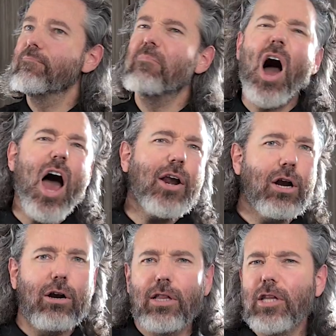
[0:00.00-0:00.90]

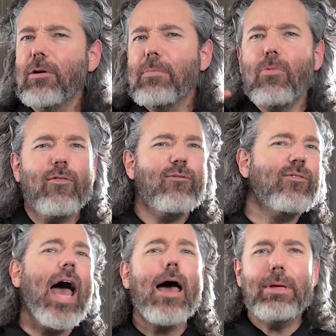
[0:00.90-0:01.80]
modern, a little bit more
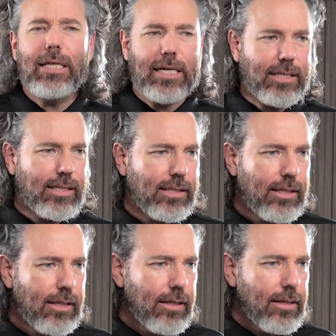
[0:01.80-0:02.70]
fabulous.
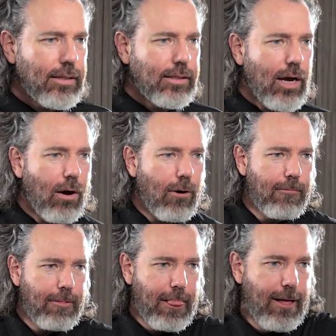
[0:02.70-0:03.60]

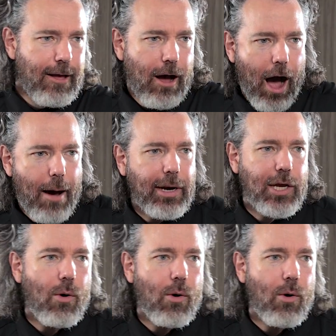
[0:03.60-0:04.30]
So I'm gonna